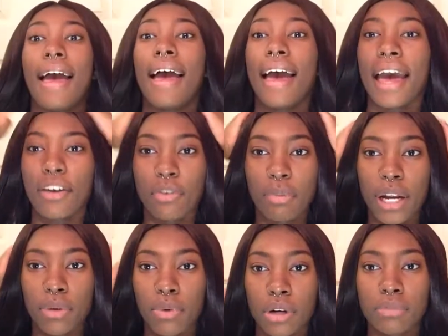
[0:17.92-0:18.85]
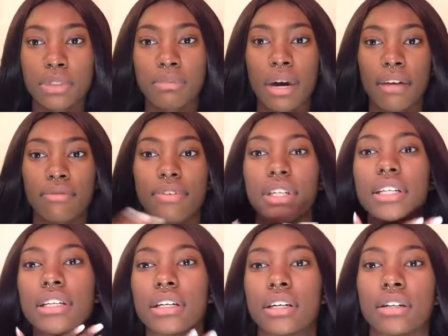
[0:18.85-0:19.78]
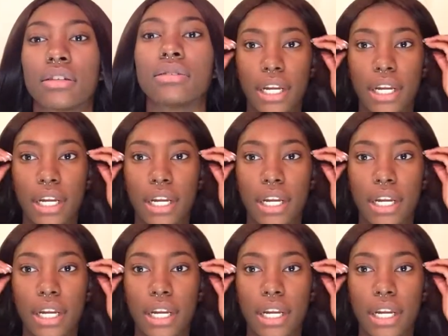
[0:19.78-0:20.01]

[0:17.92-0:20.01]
Hey everybody, welcome to my video.